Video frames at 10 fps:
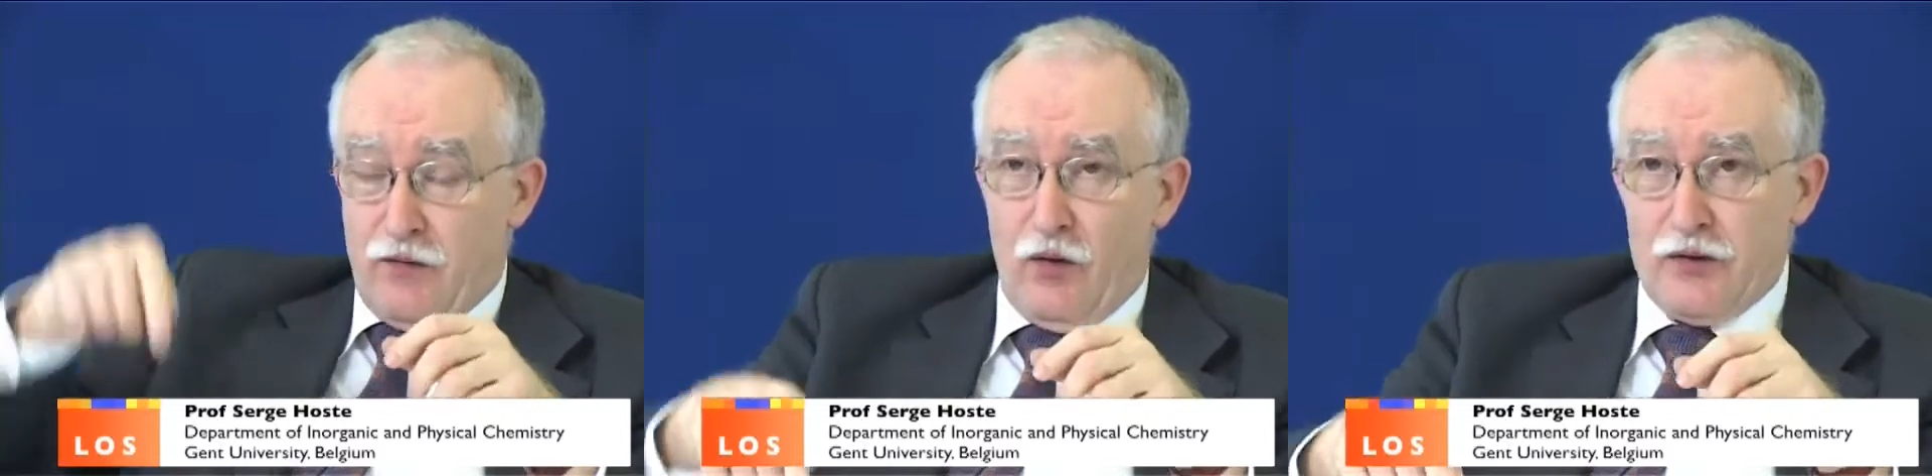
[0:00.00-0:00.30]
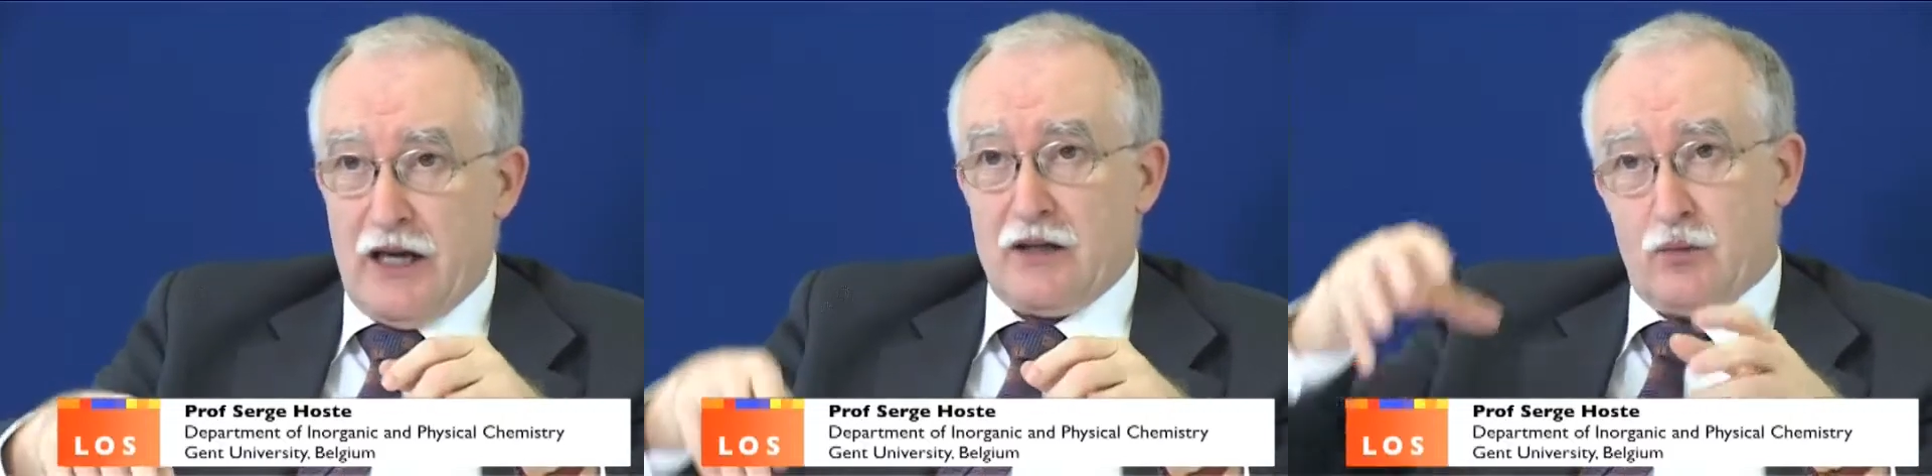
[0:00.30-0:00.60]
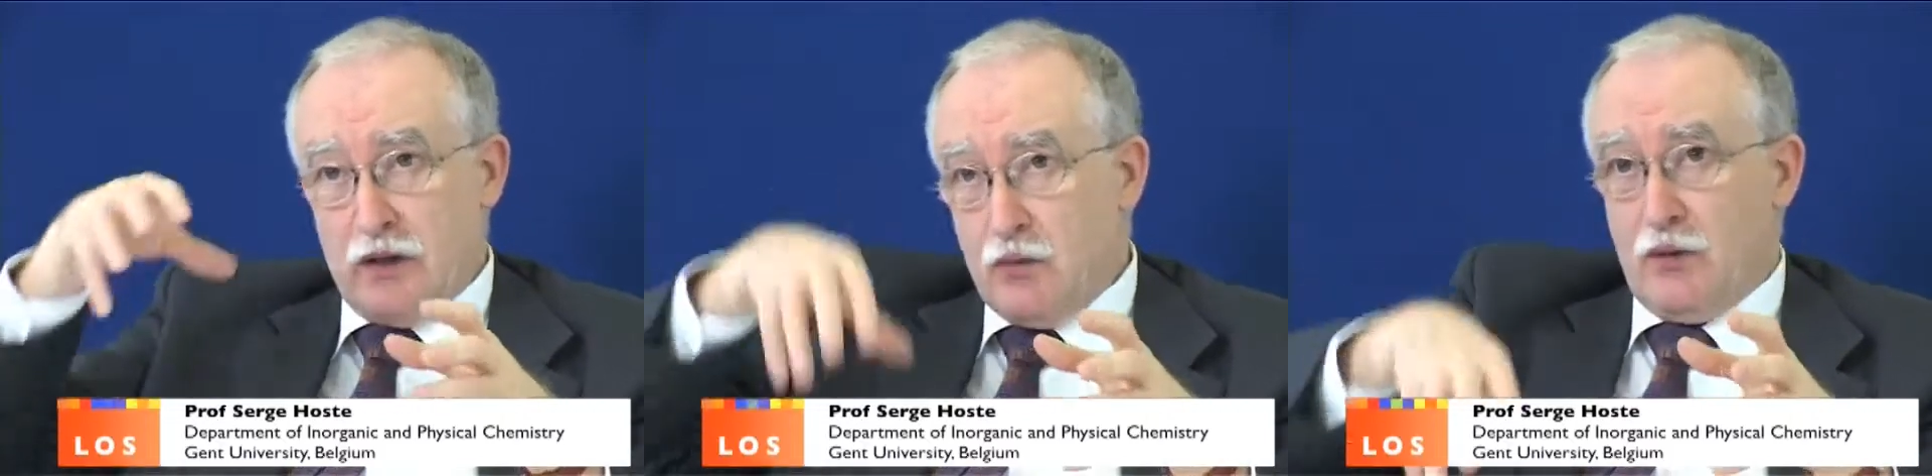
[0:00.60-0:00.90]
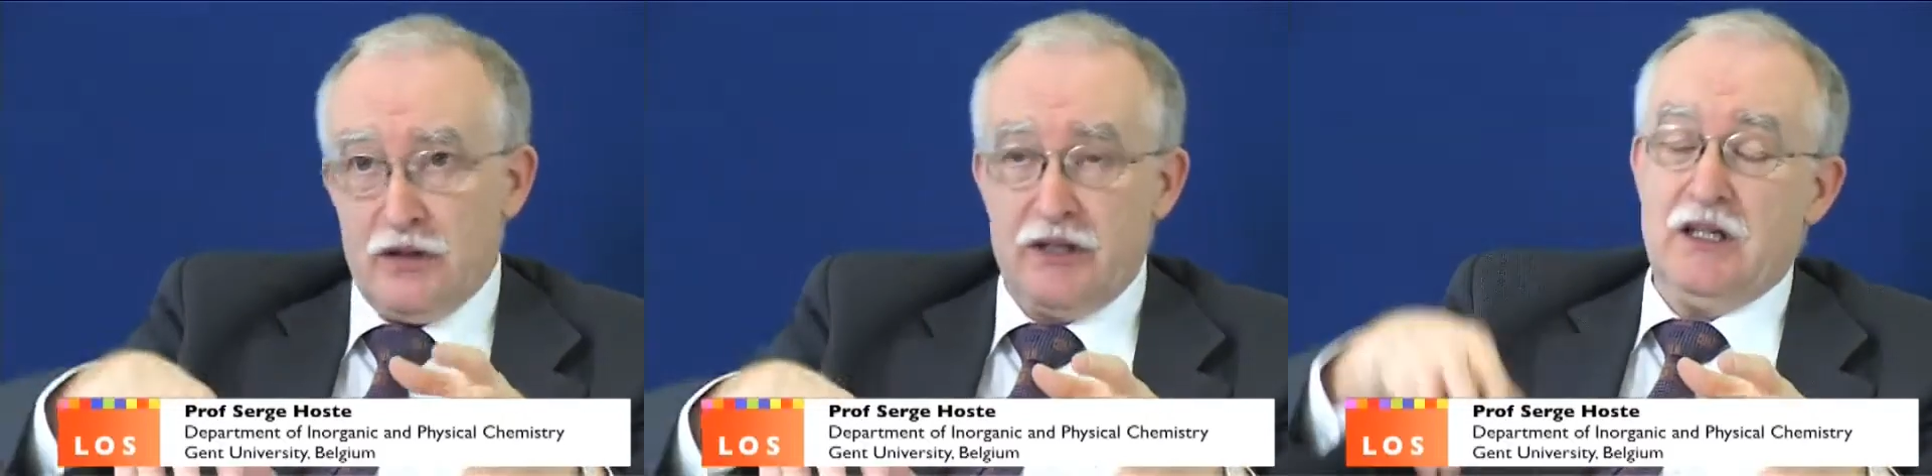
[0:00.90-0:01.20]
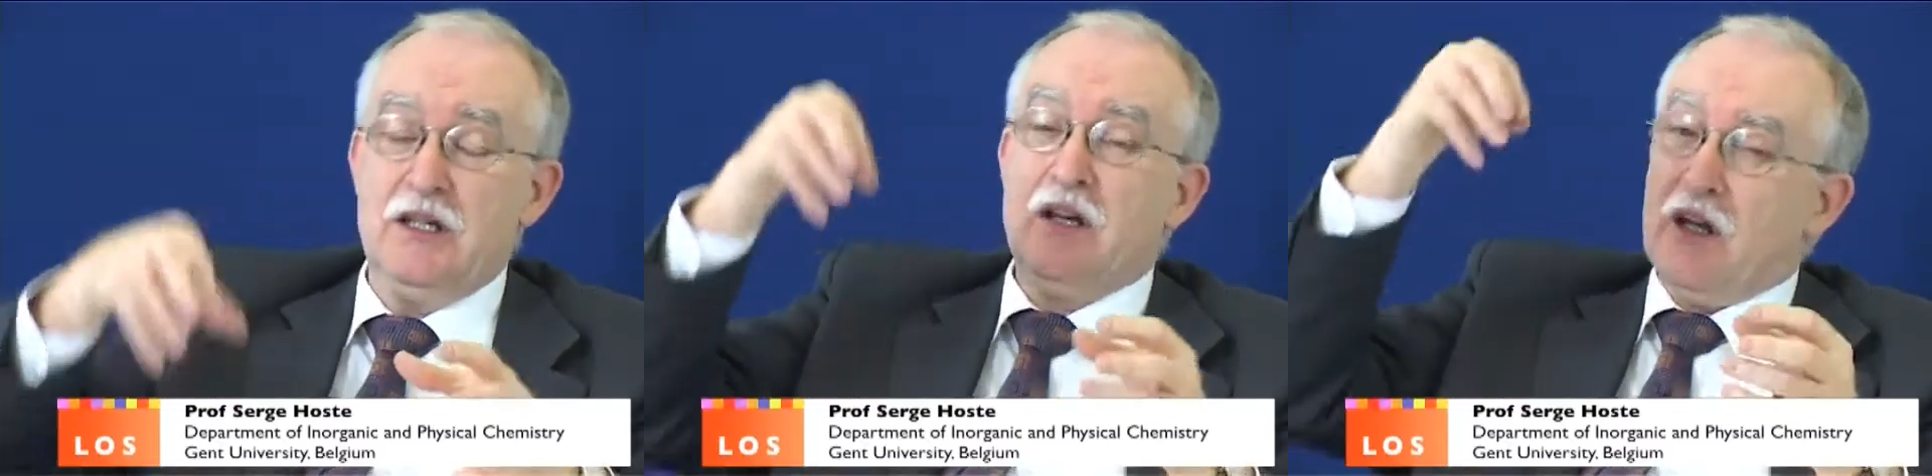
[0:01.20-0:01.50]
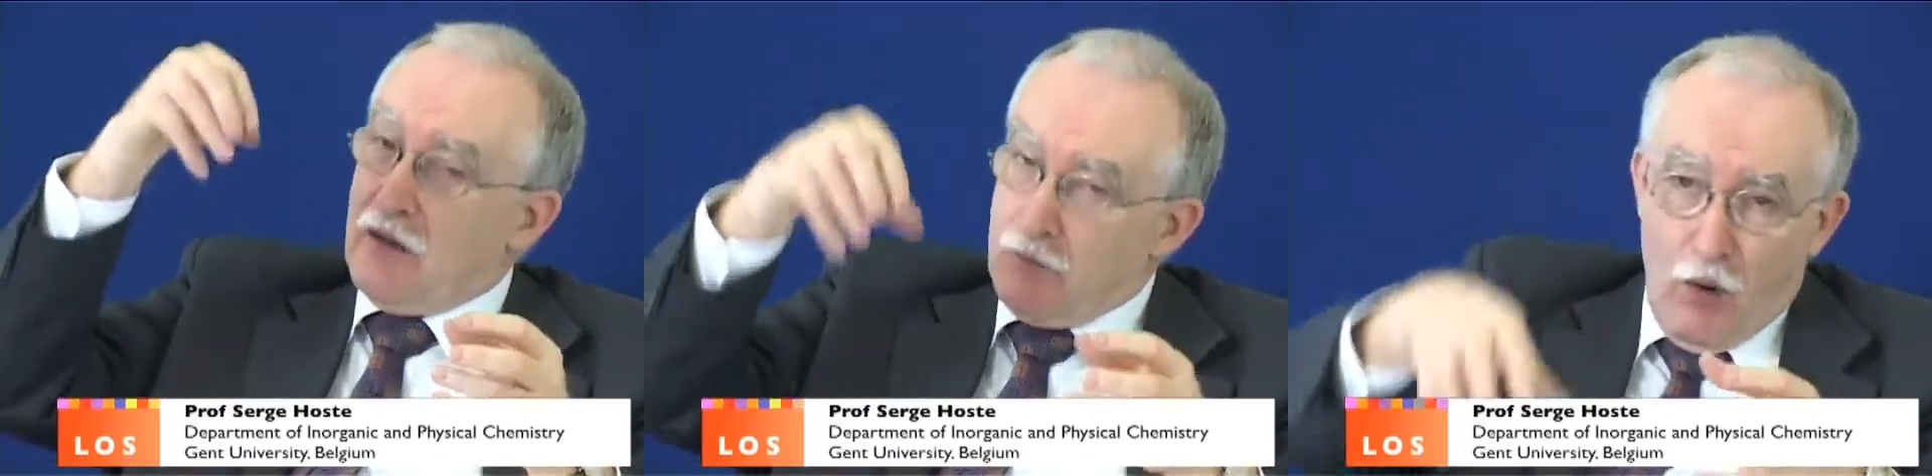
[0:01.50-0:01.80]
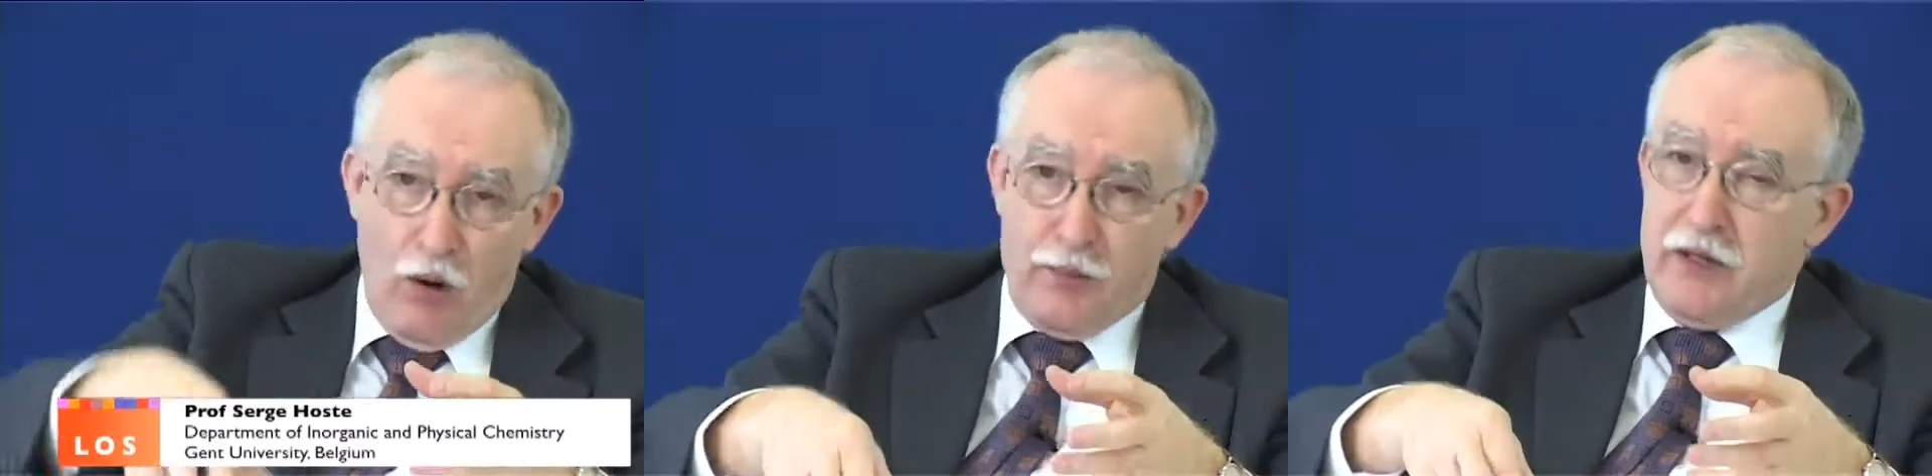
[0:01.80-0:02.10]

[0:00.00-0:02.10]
for that we will need more